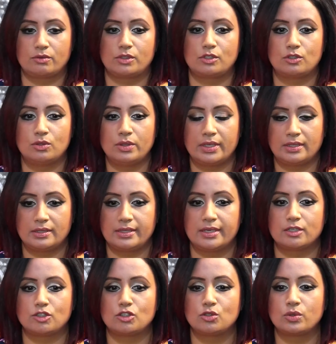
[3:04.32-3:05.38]
to India
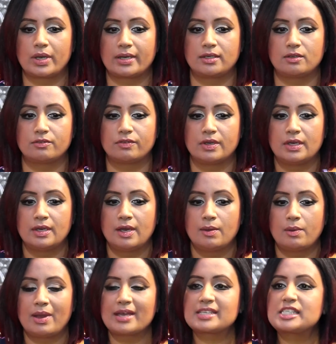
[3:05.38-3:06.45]
to kind of
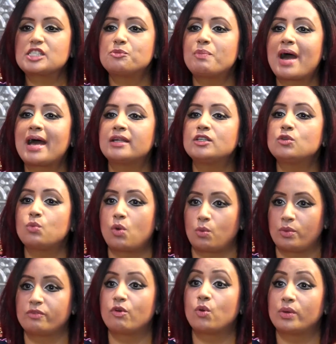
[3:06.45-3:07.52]
expand what
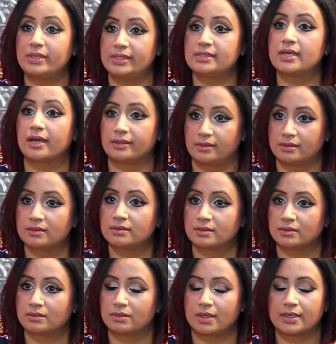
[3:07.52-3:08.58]
we've already done,
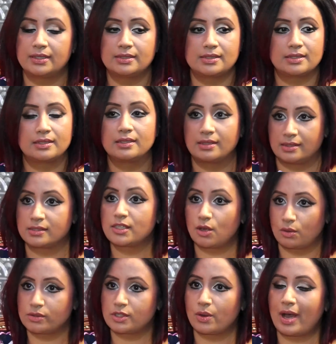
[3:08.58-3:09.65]
right?
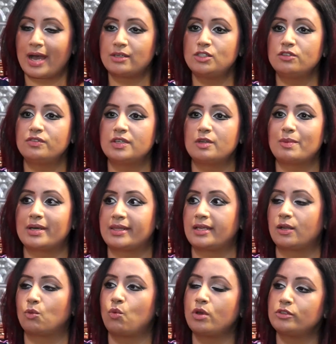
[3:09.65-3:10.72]
So how do you feel about
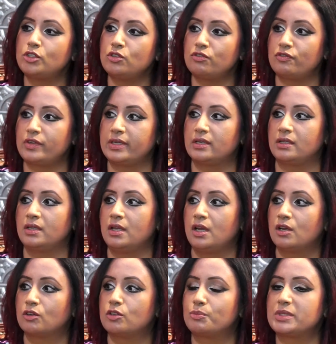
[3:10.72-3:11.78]
that? What do you feel
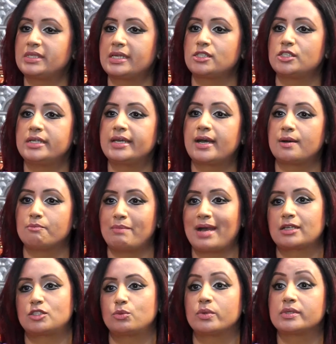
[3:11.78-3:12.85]
could potentially come
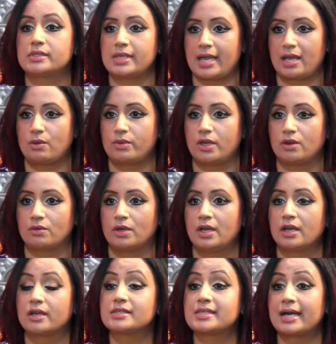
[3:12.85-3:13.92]
back to Ontario?
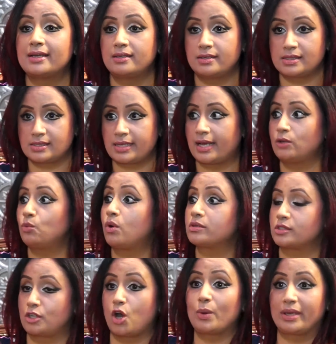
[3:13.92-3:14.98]
Because I understand what's
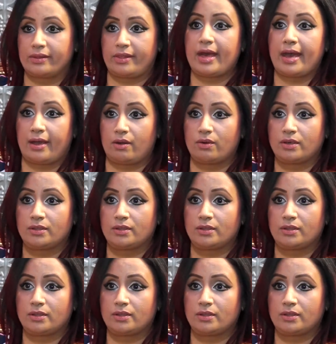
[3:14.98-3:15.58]
going there.